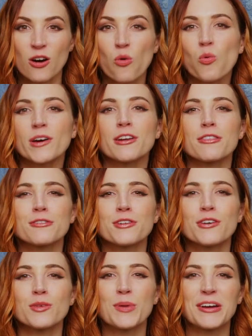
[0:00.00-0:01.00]
One other
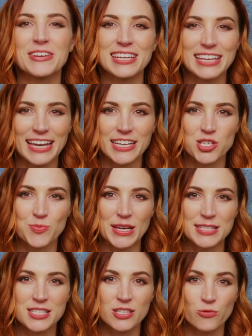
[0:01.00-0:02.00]
note about
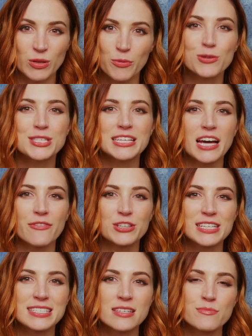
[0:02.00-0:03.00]
engagement. We mostly covered
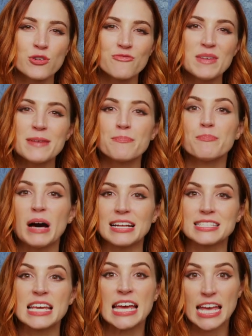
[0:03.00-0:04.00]
this in movement,
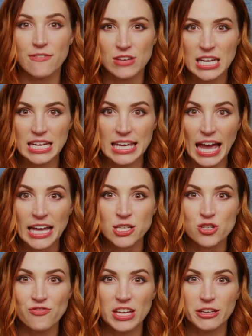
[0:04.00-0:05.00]
but if an
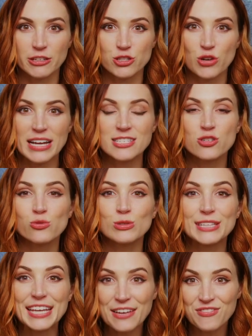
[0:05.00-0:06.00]
engaged figure tries to
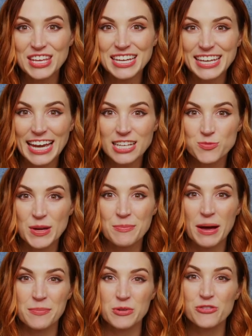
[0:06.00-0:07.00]
leave the engagement
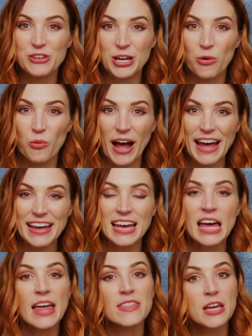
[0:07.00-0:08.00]
by moving away,
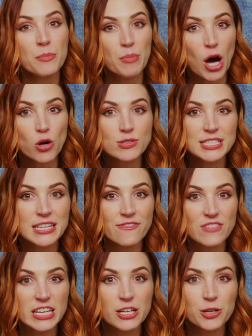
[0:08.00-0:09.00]
the opposing
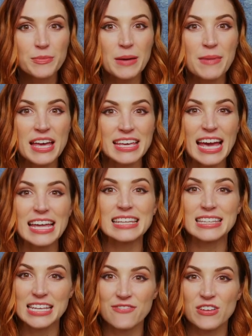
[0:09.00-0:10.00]
figure may make a
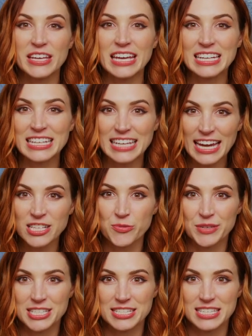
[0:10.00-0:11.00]
leaving
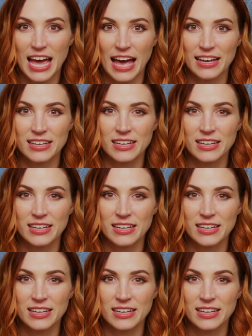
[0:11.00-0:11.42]
engagement attack.